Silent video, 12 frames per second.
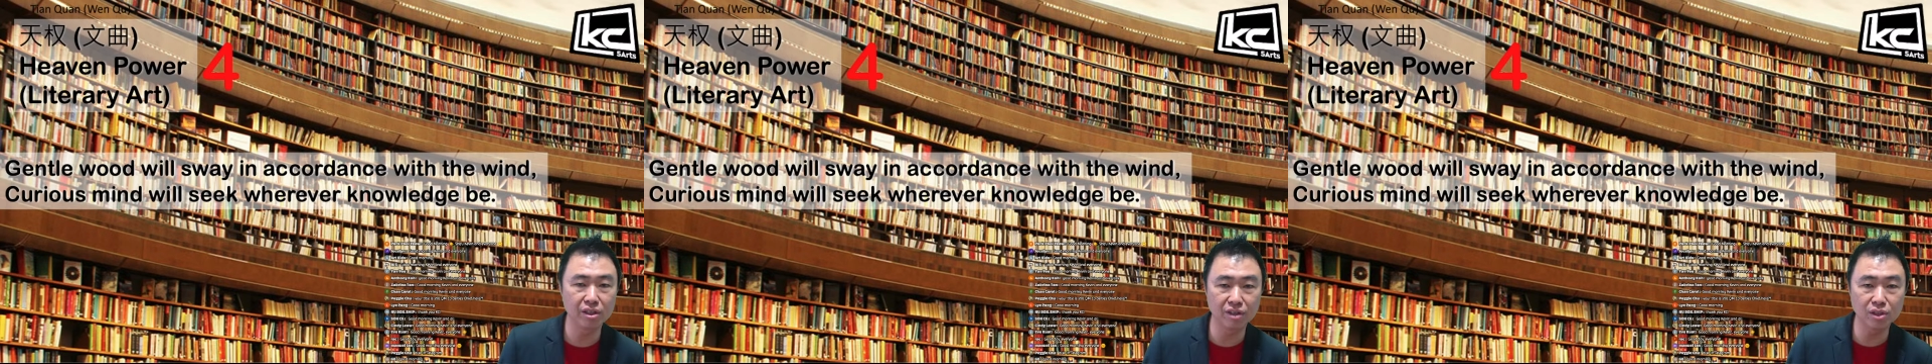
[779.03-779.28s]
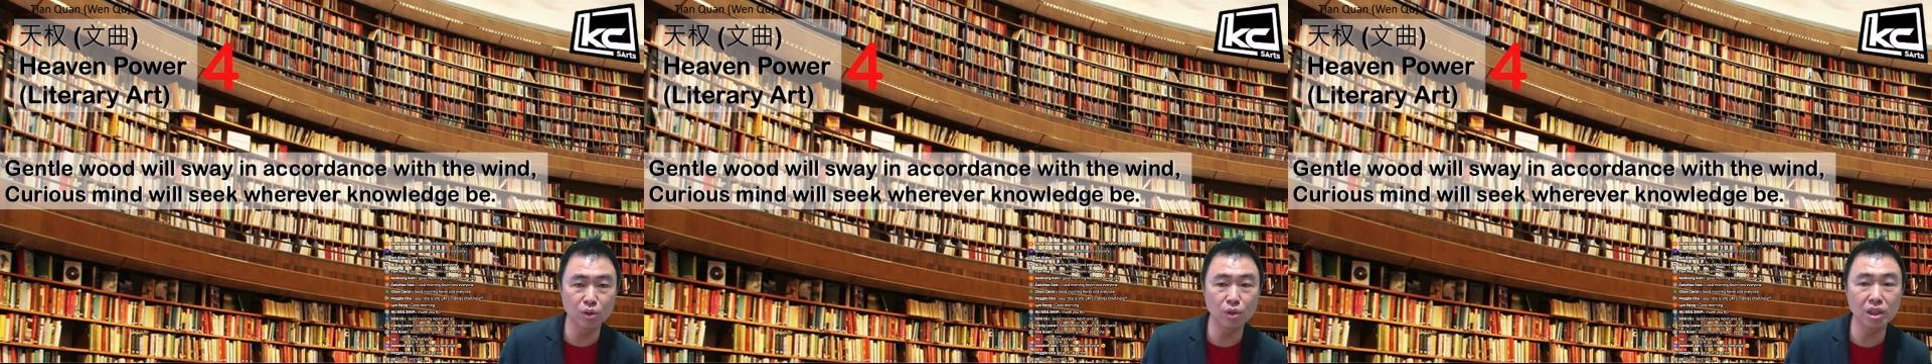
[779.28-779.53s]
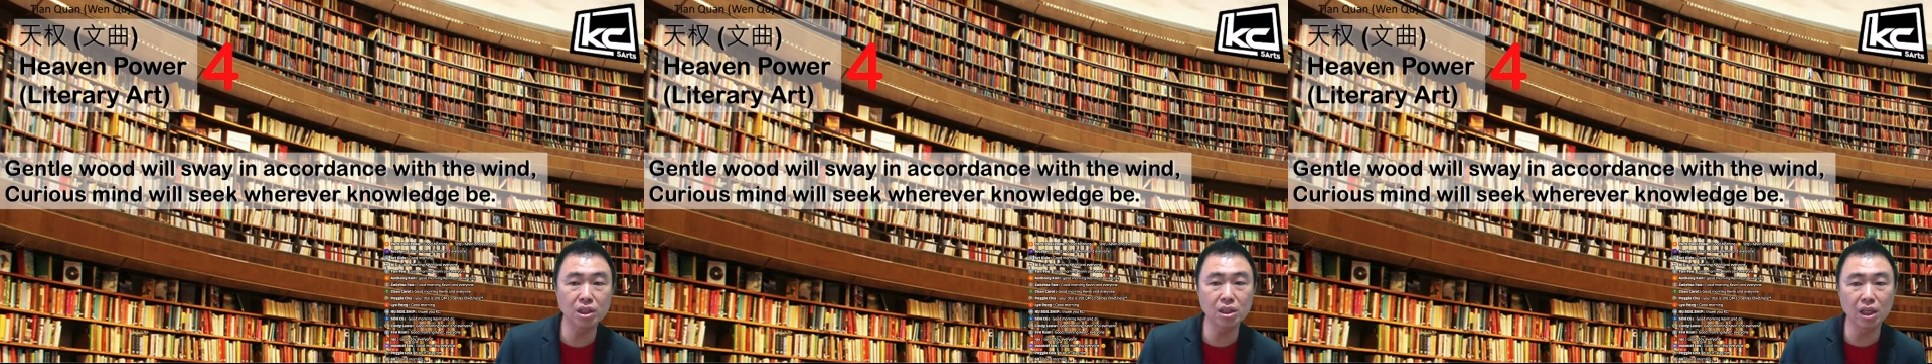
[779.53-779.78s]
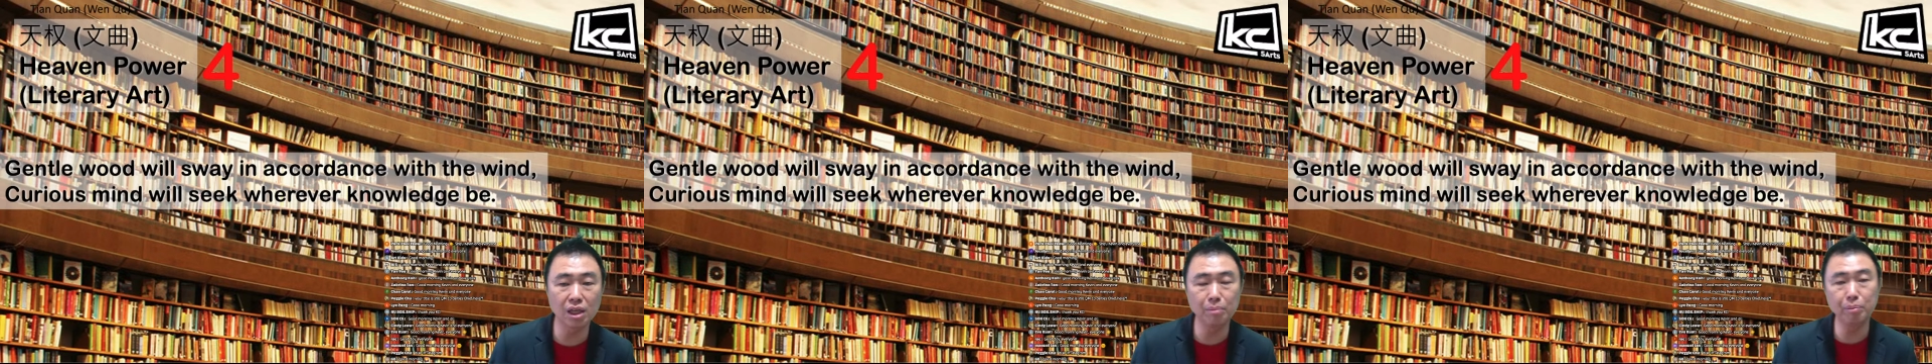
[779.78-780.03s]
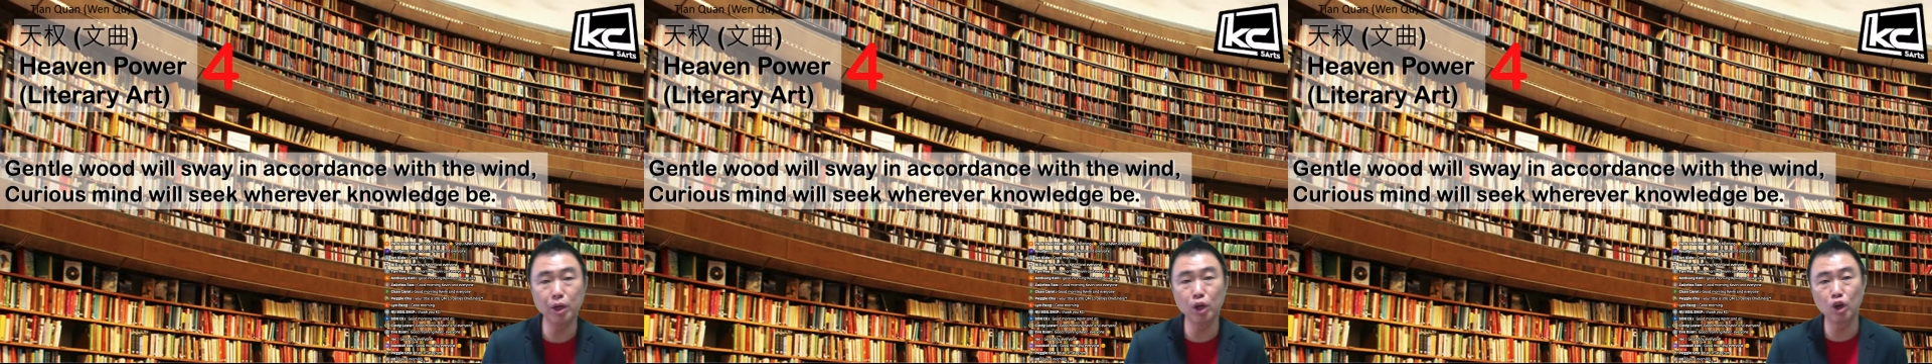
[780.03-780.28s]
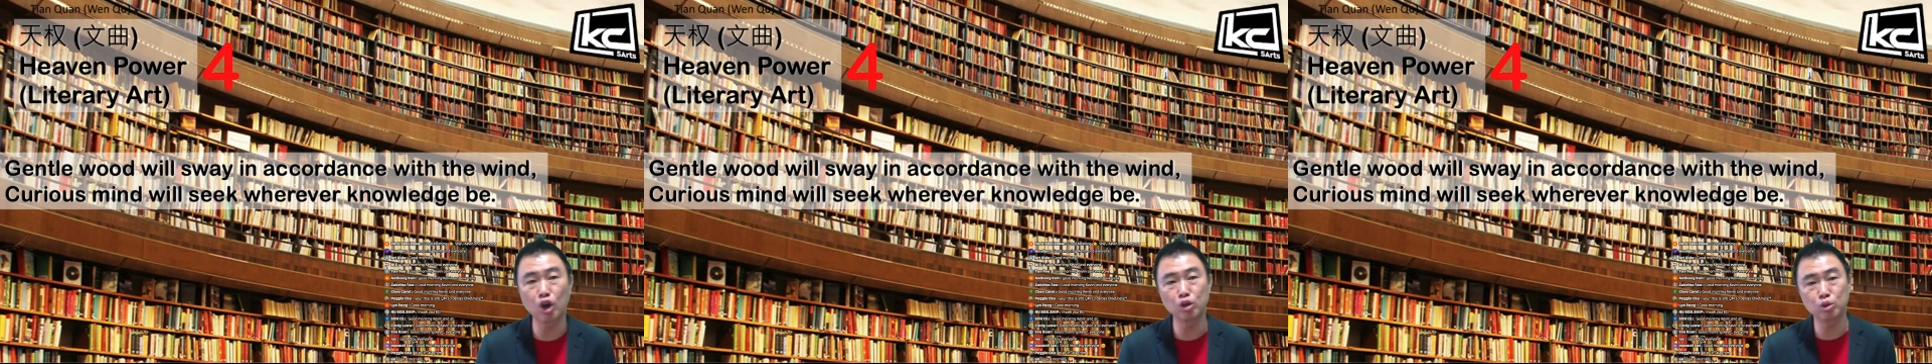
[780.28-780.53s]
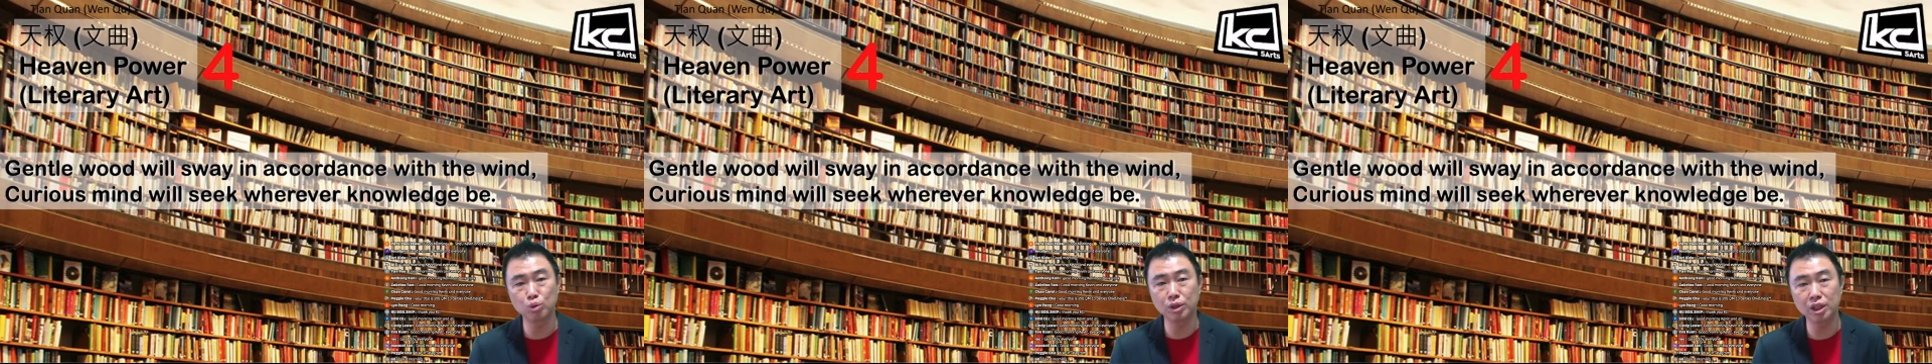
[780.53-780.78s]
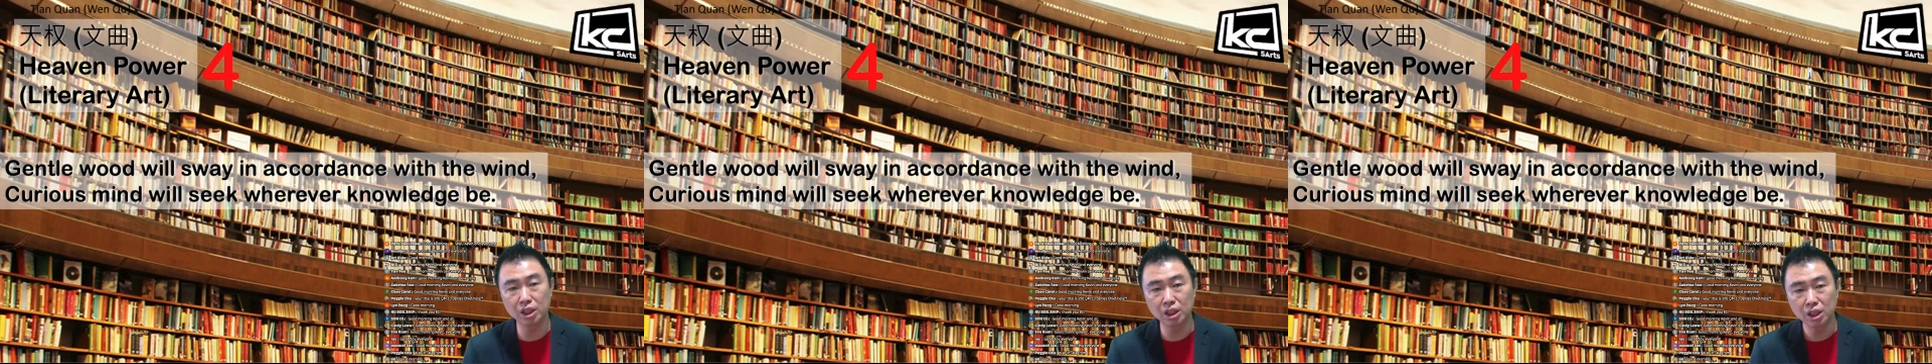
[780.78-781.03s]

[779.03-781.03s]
Right, so this belong to the